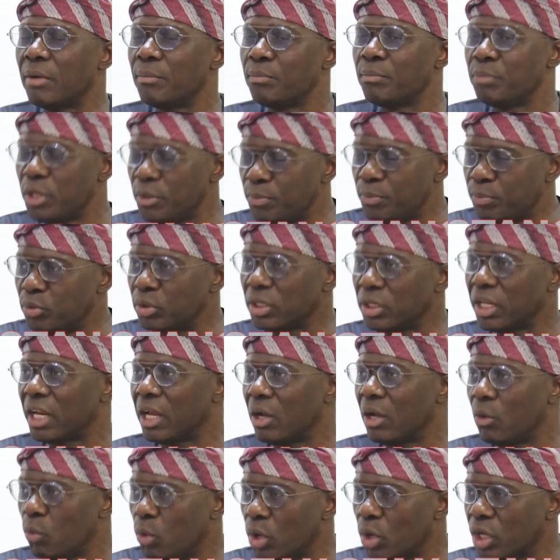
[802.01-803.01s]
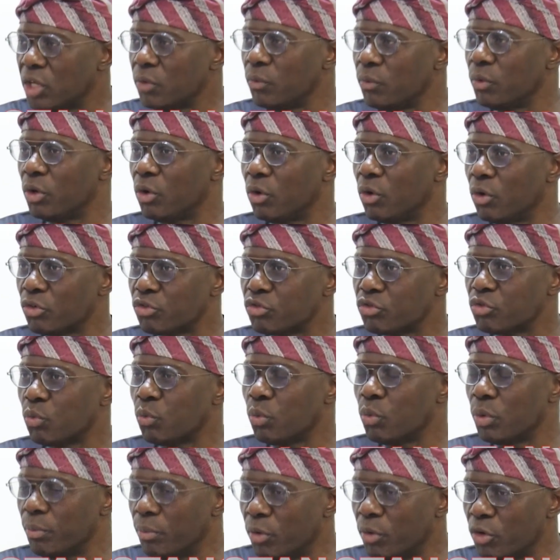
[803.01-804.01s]
people that are working with us,
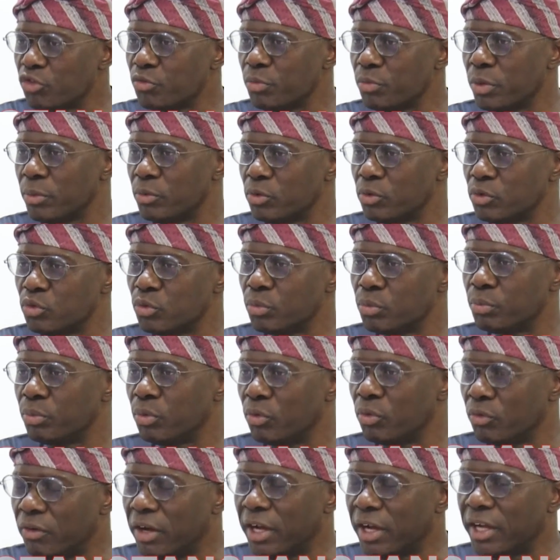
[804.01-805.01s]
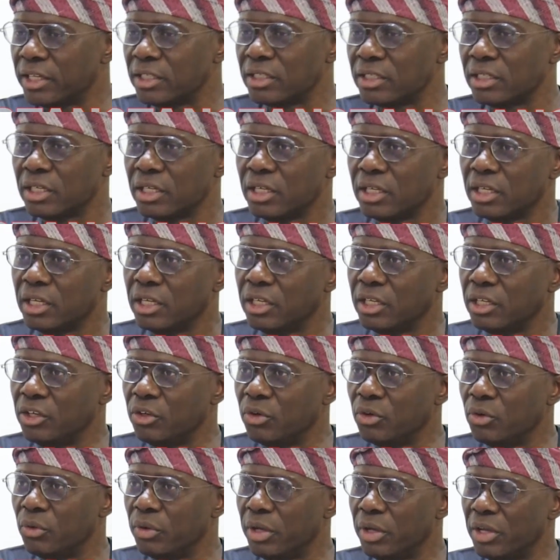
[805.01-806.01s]
we must be able to provide,
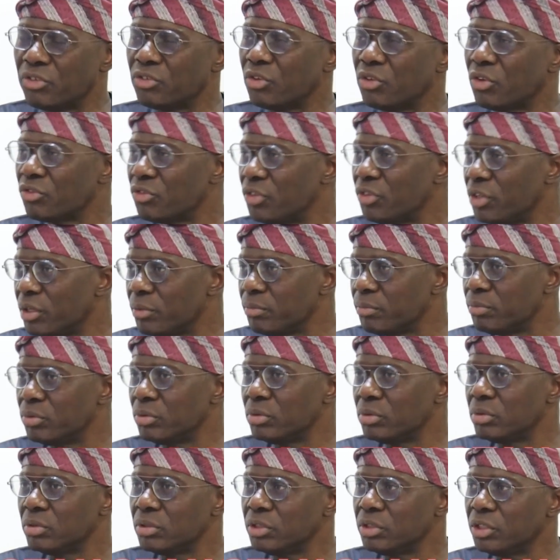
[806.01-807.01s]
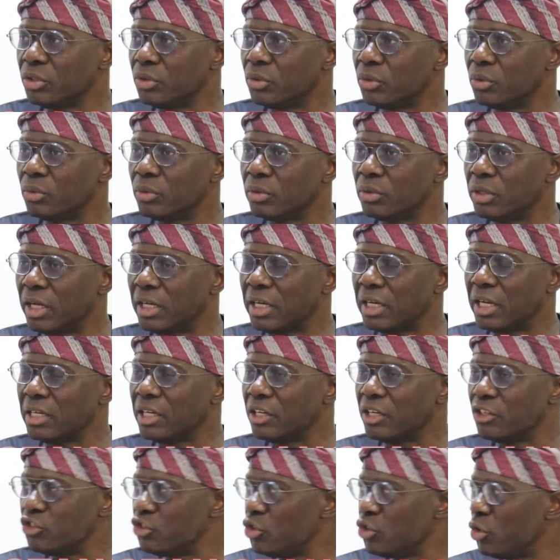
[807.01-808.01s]
a sustainable, and an
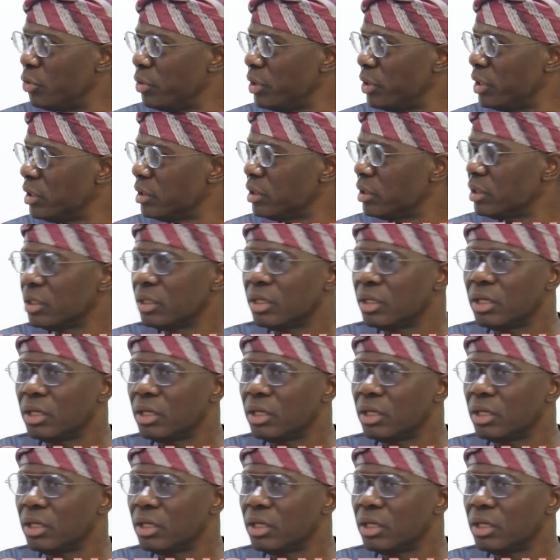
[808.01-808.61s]
enduring